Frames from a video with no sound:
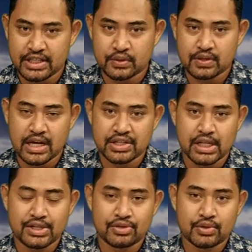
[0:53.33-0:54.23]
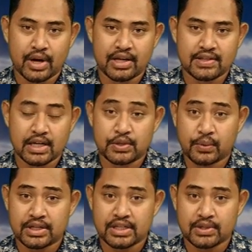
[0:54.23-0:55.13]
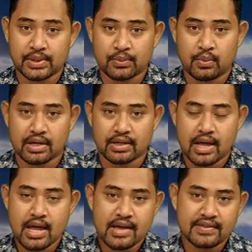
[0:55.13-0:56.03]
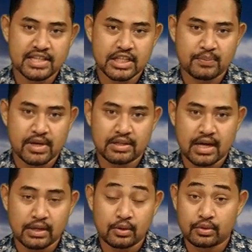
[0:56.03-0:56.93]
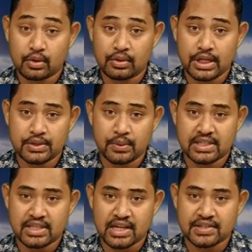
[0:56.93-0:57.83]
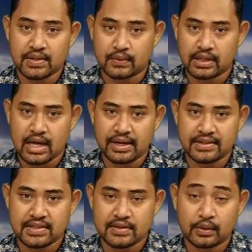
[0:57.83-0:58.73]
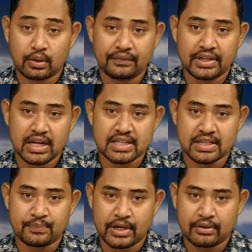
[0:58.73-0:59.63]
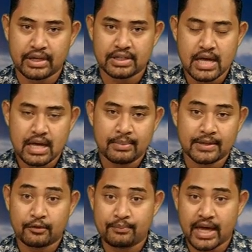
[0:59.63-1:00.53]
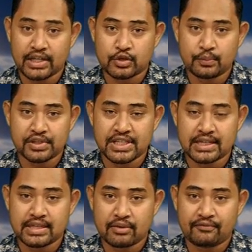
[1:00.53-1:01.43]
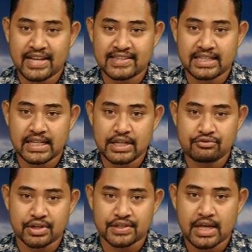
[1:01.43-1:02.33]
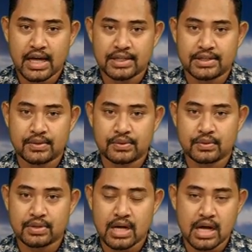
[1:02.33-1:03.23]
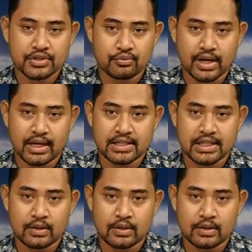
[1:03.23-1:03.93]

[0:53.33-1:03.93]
slash interest rates in 2021. This is being done not only to entice new clients in the COVID-19 period, but for banks to protect their vested interest due to the harsh reality